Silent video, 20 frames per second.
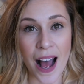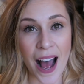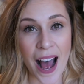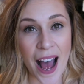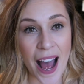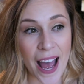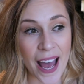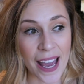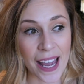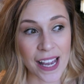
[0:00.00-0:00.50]

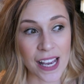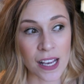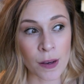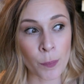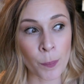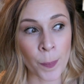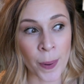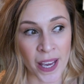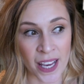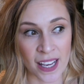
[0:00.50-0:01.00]

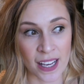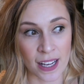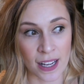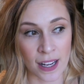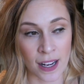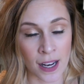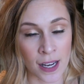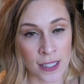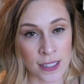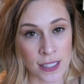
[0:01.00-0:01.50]
I
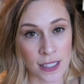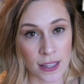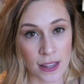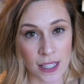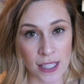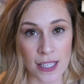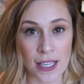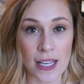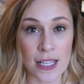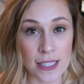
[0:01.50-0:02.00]
panned
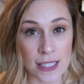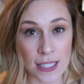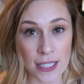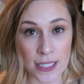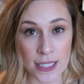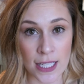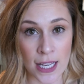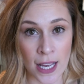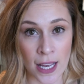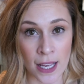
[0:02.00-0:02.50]
the It's a
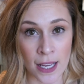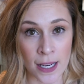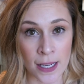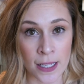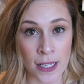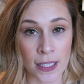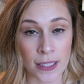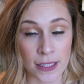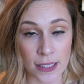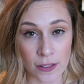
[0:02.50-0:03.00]

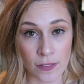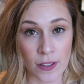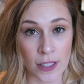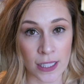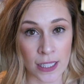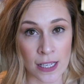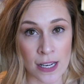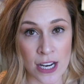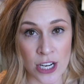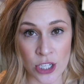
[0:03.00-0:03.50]
10
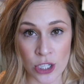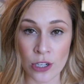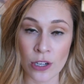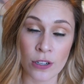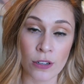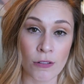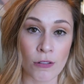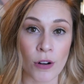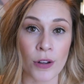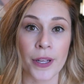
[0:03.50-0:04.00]
leave-in conditioner
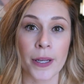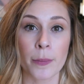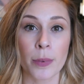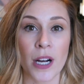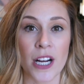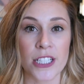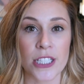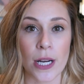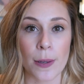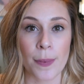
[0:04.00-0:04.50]
in a rolling
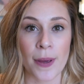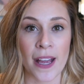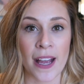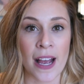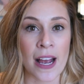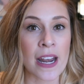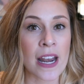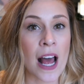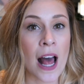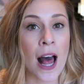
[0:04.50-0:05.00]
project
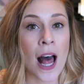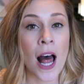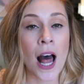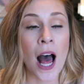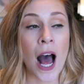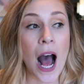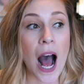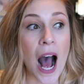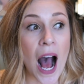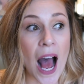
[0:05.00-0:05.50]
pan.
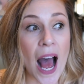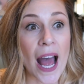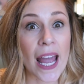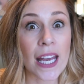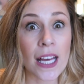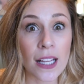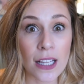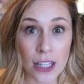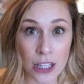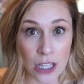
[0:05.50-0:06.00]

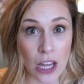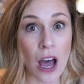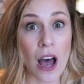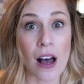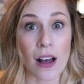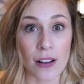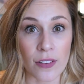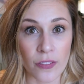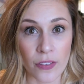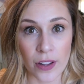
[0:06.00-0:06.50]
I
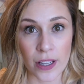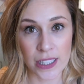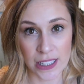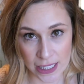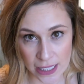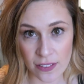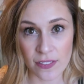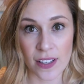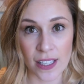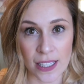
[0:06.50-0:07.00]
love
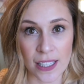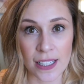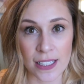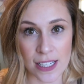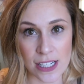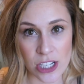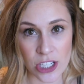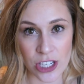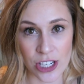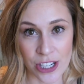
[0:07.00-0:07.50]
leave-in
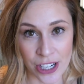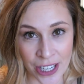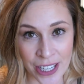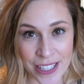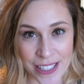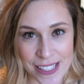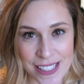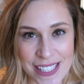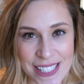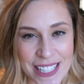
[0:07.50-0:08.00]

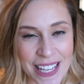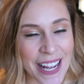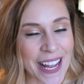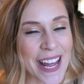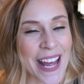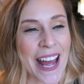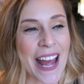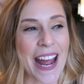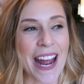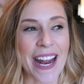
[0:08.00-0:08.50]
conditioners and
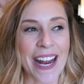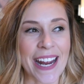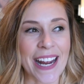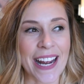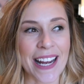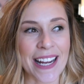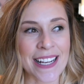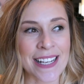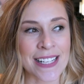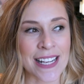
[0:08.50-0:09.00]

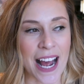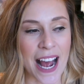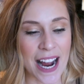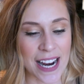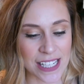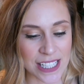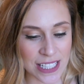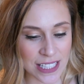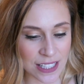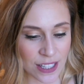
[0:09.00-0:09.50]

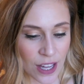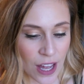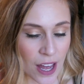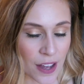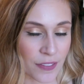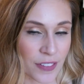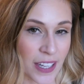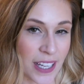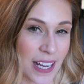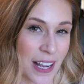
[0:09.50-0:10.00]
I just
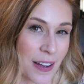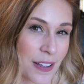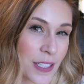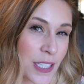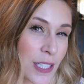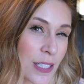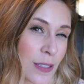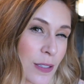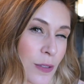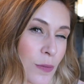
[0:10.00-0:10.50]
loved like how
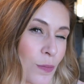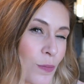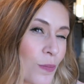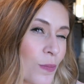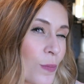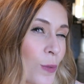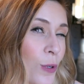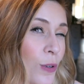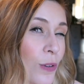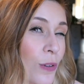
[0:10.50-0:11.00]

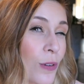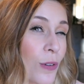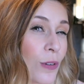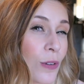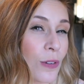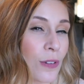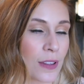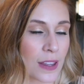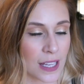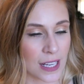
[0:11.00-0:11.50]

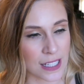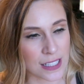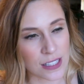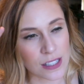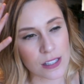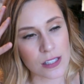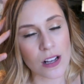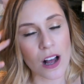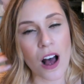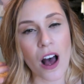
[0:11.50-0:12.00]
smooth and
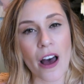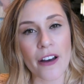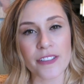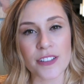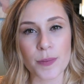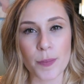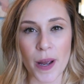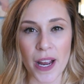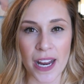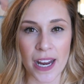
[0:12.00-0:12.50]

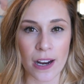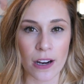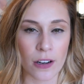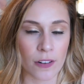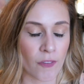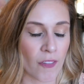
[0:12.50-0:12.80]
soft my hair